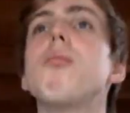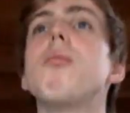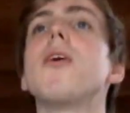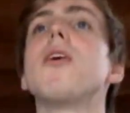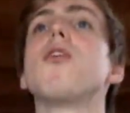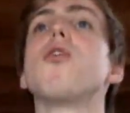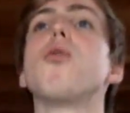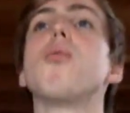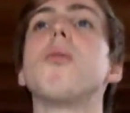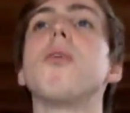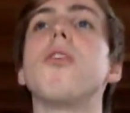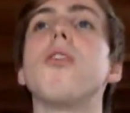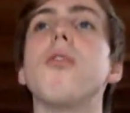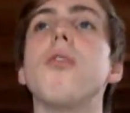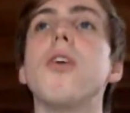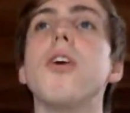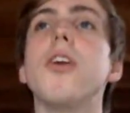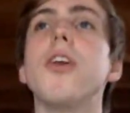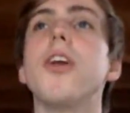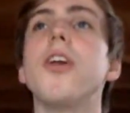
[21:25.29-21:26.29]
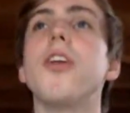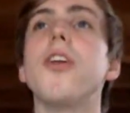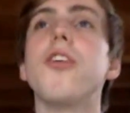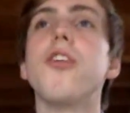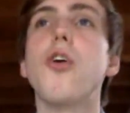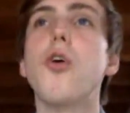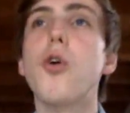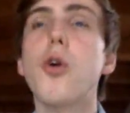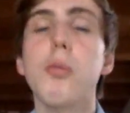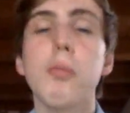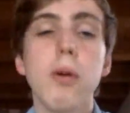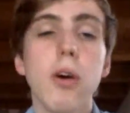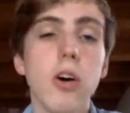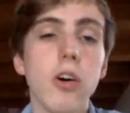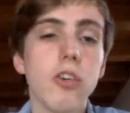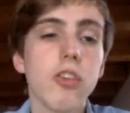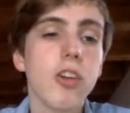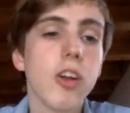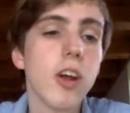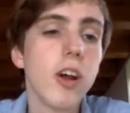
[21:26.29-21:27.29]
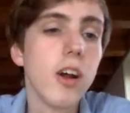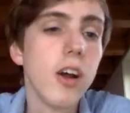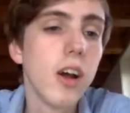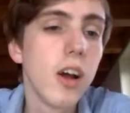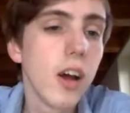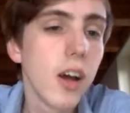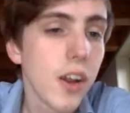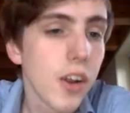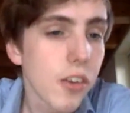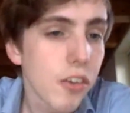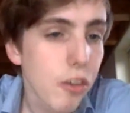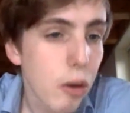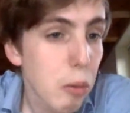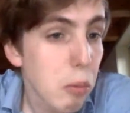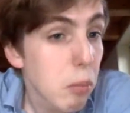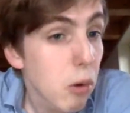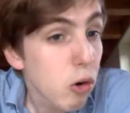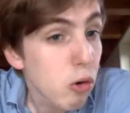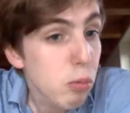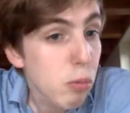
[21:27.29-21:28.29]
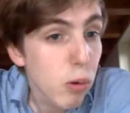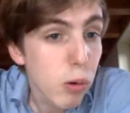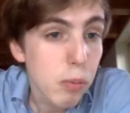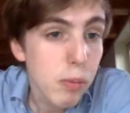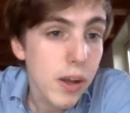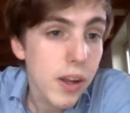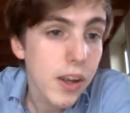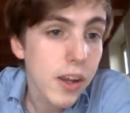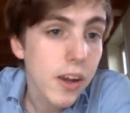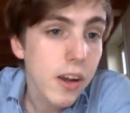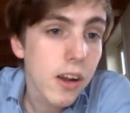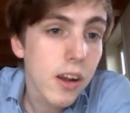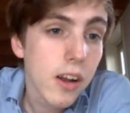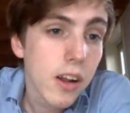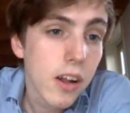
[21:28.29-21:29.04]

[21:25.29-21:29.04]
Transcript: my group is the one that is hurt most and is held most problematic.